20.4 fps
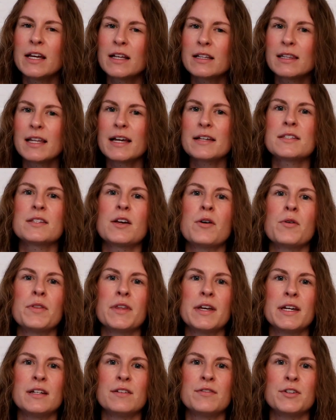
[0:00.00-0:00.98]
less so in
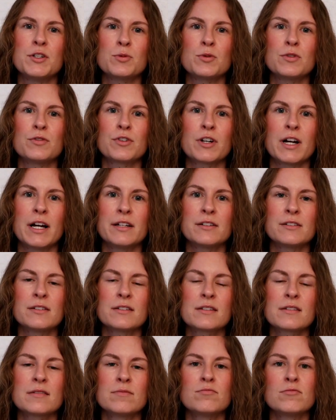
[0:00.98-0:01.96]
the individual
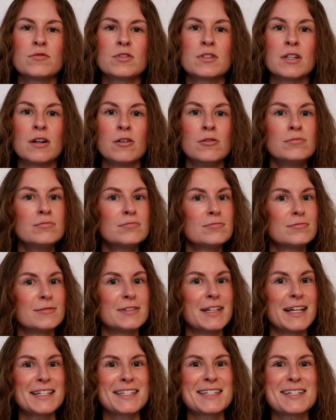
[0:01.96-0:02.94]
varietals. So,
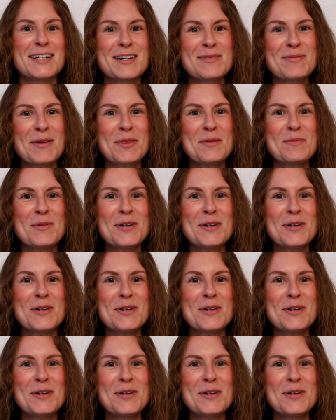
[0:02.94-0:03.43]
let's talk about the